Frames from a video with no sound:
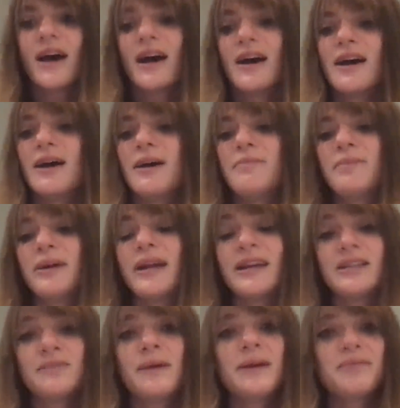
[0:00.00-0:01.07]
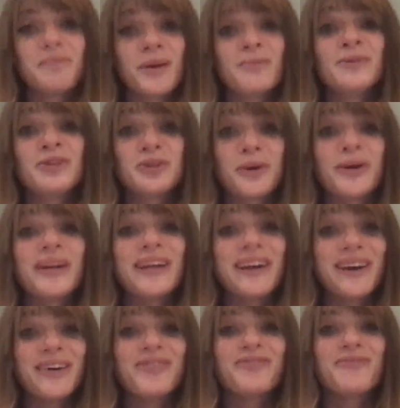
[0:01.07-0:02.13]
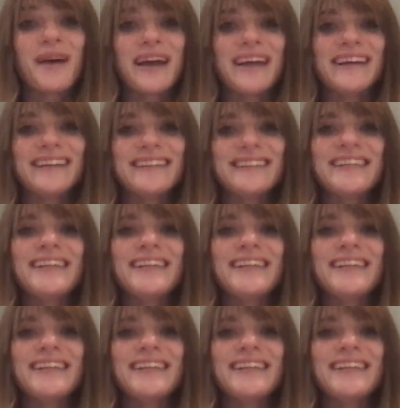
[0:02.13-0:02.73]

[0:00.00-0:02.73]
But I spent a majority of my